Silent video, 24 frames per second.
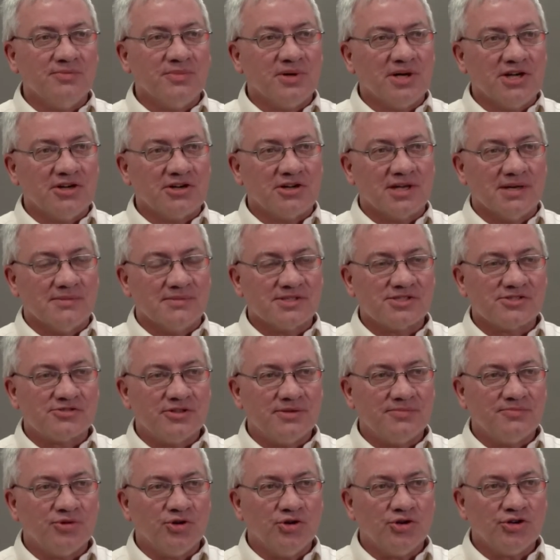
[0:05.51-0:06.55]
and biochemistry
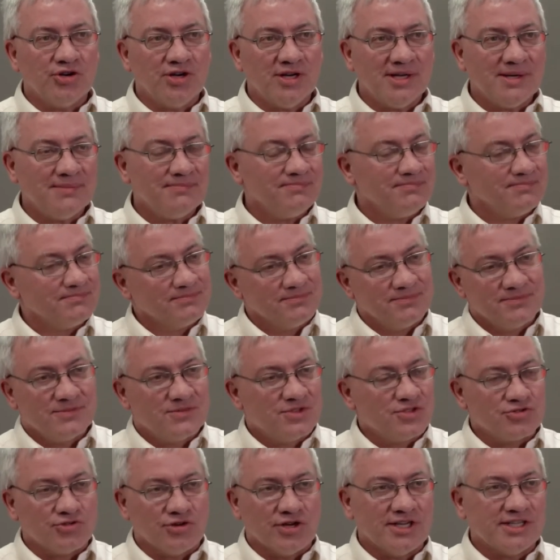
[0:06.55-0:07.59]
program
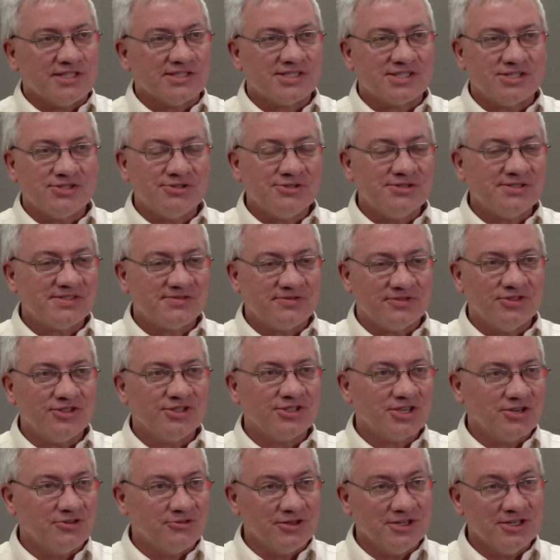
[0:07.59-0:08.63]
trains students for
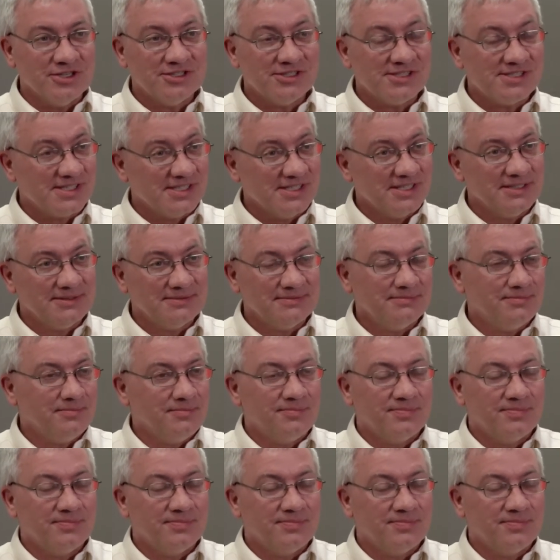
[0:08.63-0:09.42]
careers in